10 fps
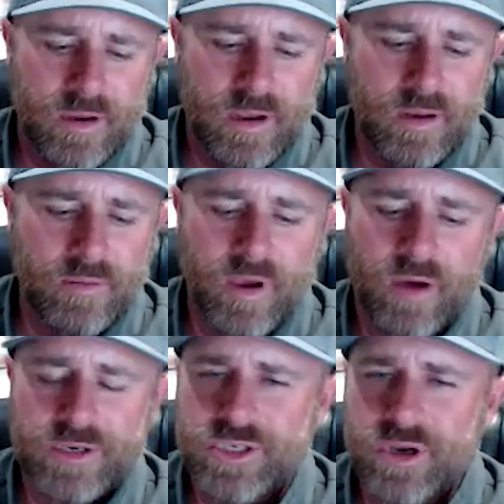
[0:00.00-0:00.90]
And we
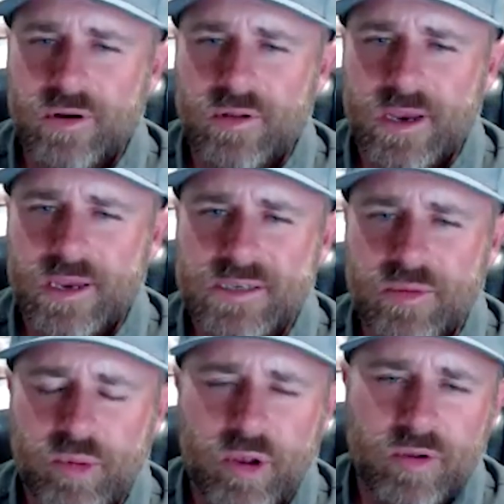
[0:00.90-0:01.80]
always joke like, is
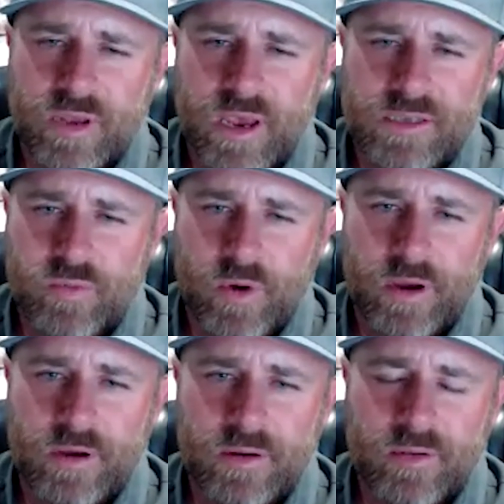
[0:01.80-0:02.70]
it built Kent's
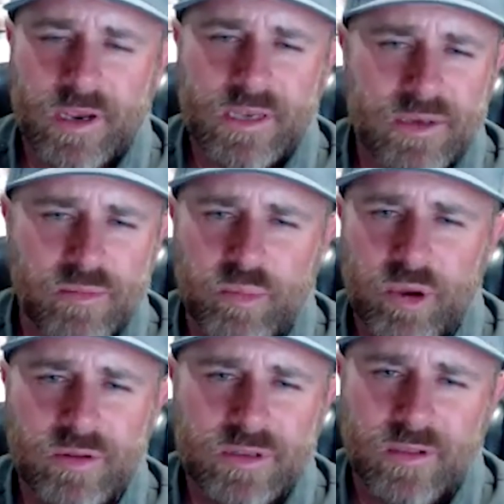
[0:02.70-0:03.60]
way? Like, is it
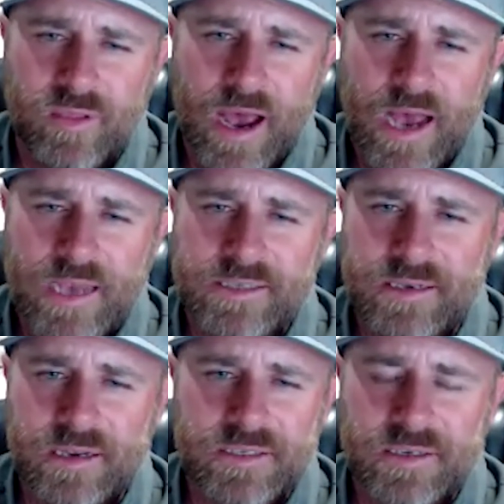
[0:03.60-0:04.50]
built to last the
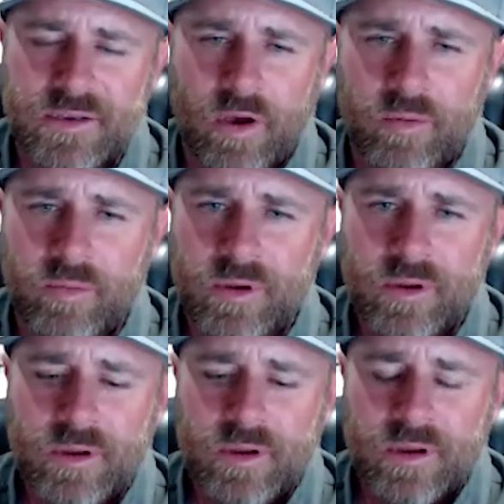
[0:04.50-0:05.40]
test of time?
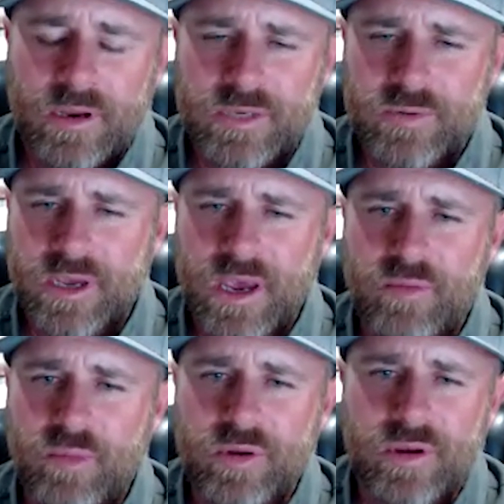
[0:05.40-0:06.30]
Because when
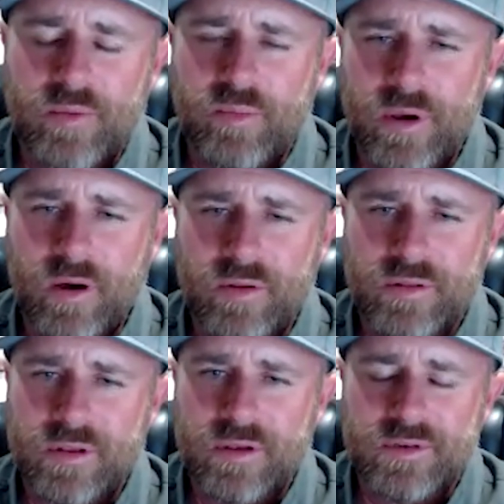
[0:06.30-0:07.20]
Kent built you a
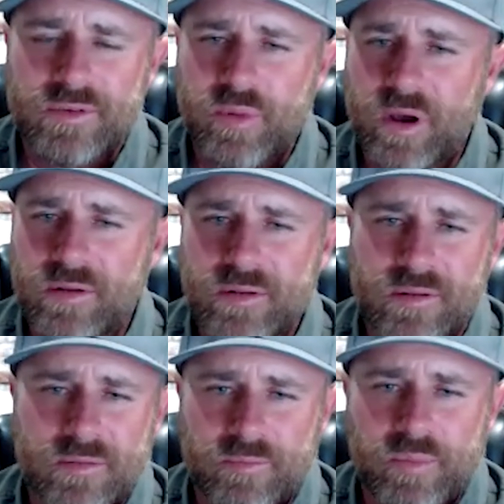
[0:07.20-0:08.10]
belt, it was built
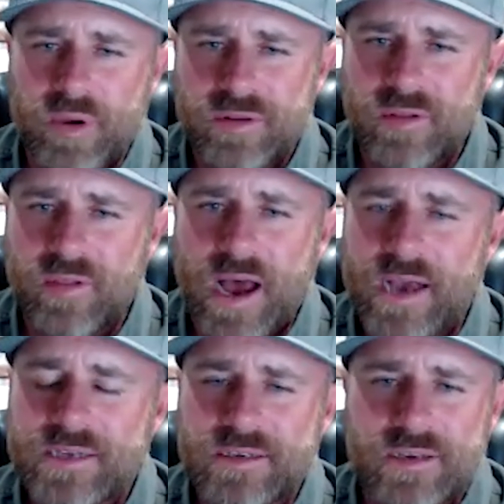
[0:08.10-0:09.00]
to
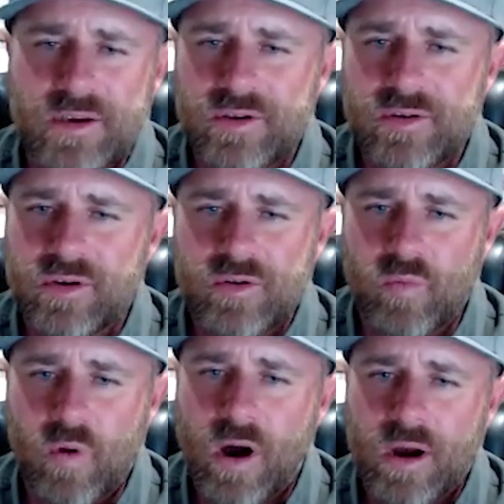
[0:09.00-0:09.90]
last until you
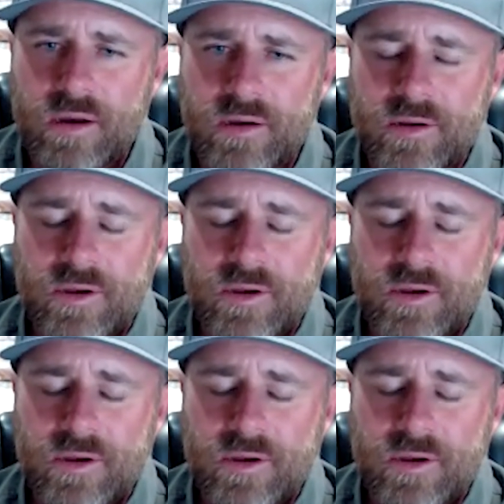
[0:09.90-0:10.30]
couldn't walk.